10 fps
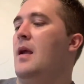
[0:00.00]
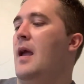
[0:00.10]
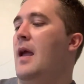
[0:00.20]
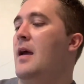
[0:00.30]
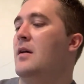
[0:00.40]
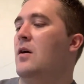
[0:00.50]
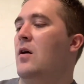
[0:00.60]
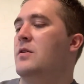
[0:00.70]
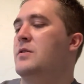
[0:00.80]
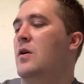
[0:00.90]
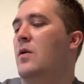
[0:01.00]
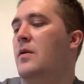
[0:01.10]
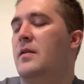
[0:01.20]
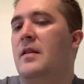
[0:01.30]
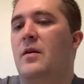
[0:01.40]
And also,
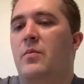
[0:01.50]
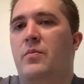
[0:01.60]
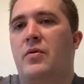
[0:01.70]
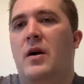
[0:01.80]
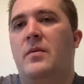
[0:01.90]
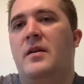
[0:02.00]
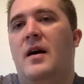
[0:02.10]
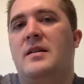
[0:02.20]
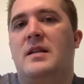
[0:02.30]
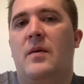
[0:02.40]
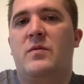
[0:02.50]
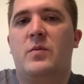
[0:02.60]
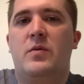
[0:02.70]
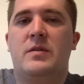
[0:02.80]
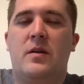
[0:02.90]
they're probably not as
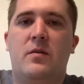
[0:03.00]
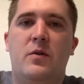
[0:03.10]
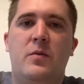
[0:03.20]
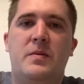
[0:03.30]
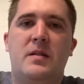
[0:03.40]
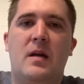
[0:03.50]
comfortable as other loupes.